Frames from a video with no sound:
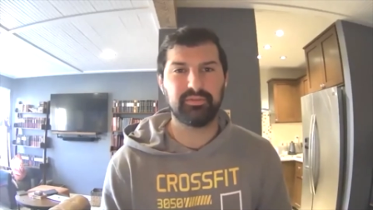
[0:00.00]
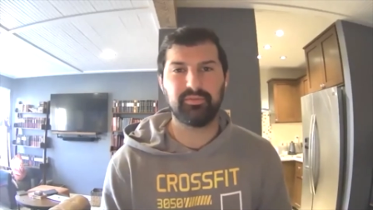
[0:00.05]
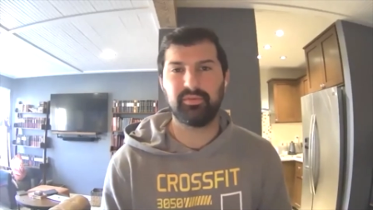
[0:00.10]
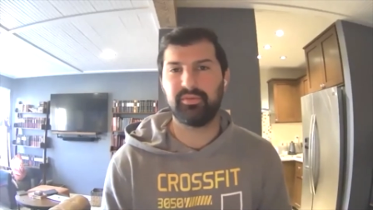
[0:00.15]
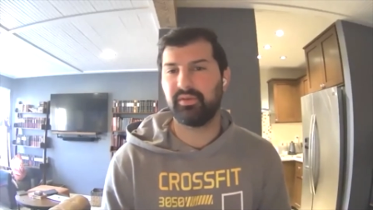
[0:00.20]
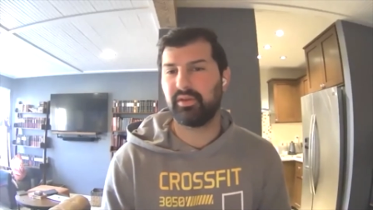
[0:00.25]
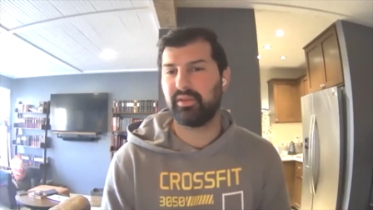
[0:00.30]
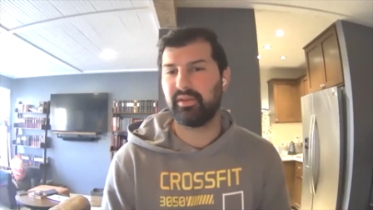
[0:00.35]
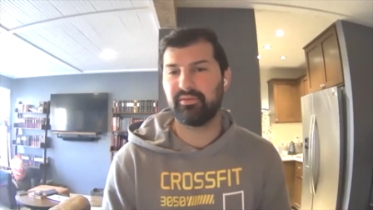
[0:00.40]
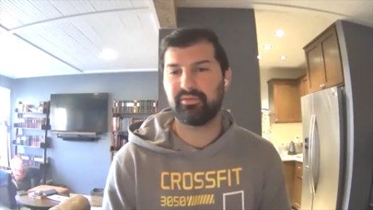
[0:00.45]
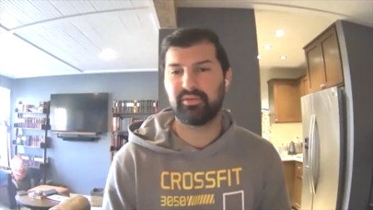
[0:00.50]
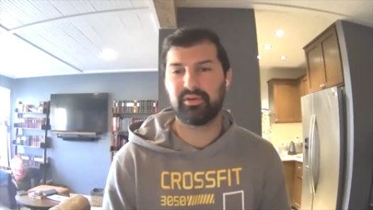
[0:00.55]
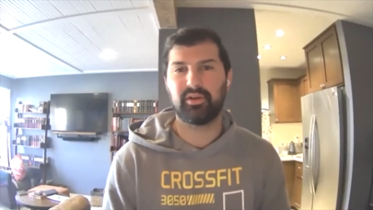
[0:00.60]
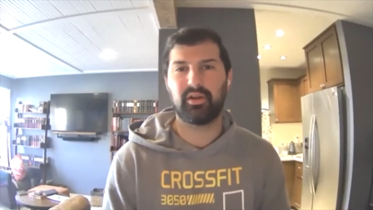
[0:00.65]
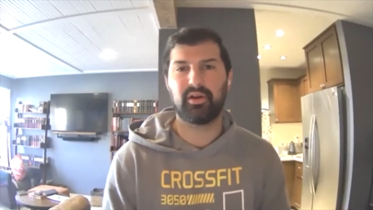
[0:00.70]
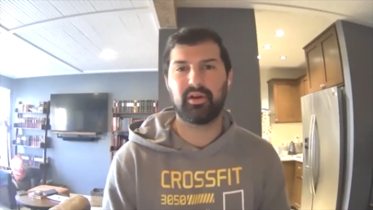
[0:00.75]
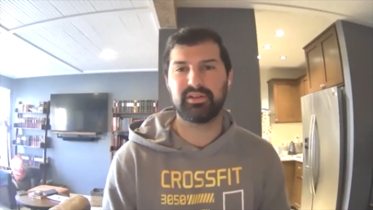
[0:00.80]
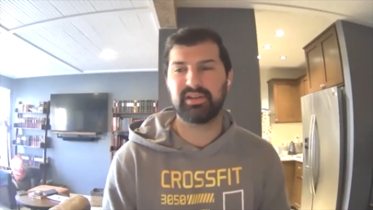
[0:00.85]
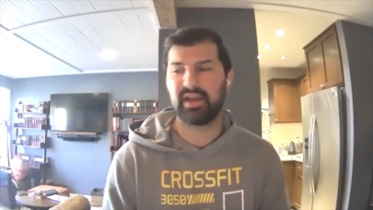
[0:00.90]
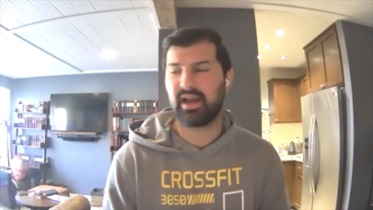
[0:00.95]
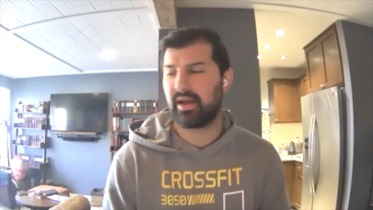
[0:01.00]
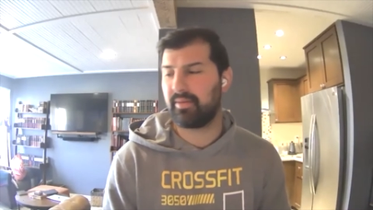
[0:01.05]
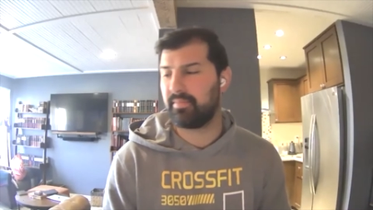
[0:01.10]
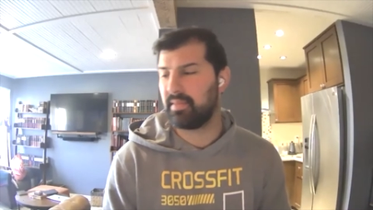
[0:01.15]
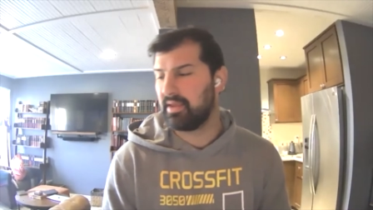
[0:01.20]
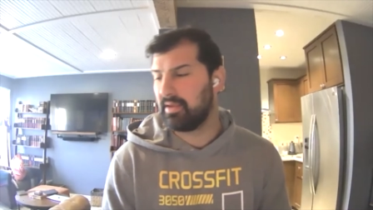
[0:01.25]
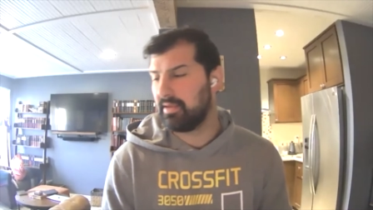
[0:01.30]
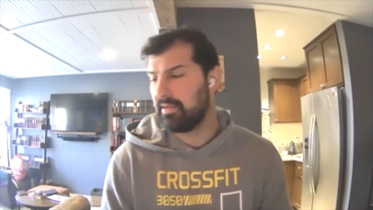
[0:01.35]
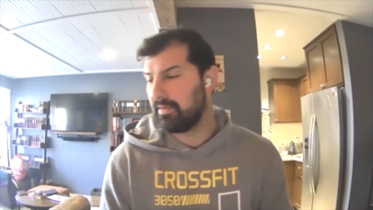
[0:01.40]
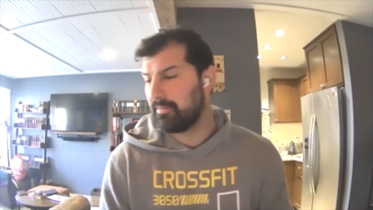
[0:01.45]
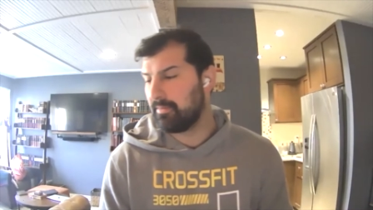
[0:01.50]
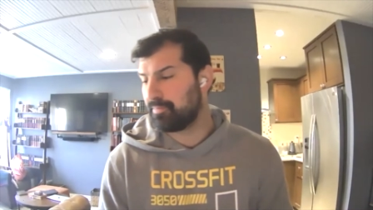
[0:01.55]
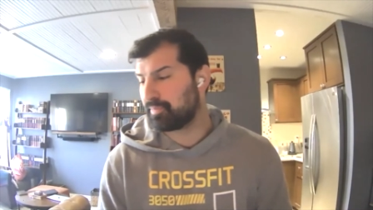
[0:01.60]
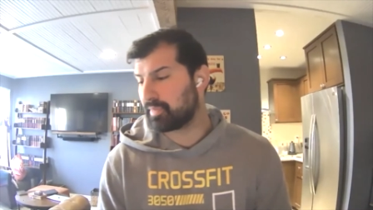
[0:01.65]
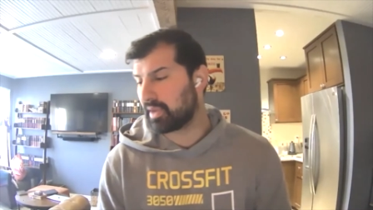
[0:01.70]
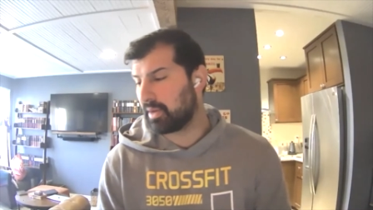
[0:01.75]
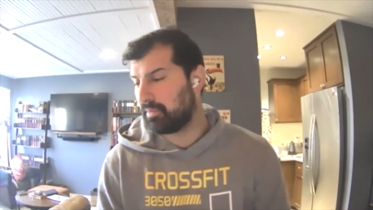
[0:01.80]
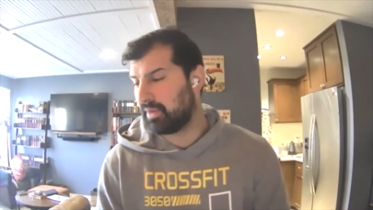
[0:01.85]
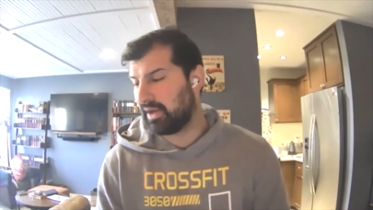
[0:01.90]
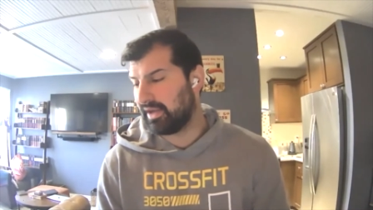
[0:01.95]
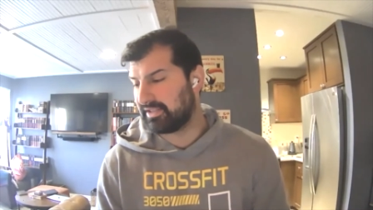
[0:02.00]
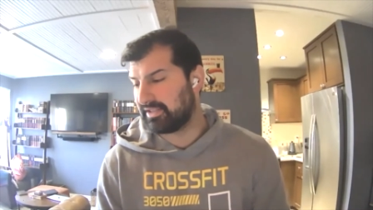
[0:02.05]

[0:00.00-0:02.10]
We've known that for a long time. But